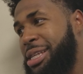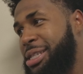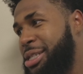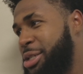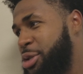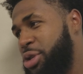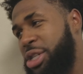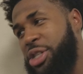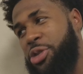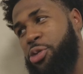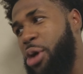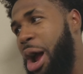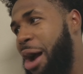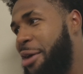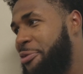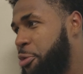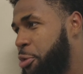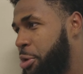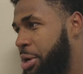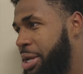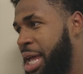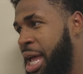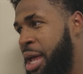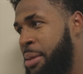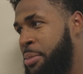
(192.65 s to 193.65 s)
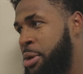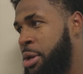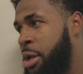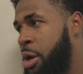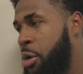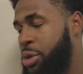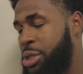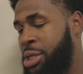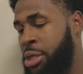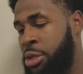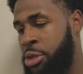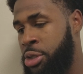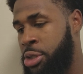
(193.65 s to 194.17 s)
It's, it's, a rivalry game. You know,
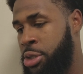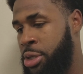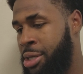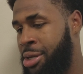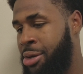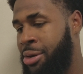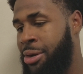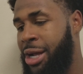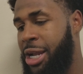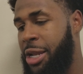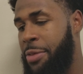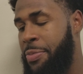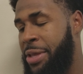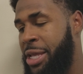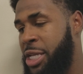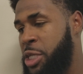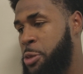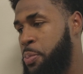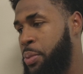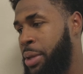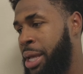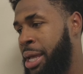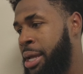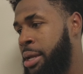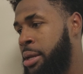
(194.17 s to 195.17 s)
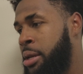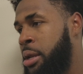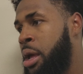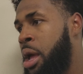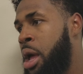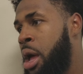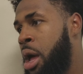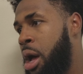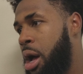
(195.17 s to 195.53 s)
it's understood. Don't got to be explained.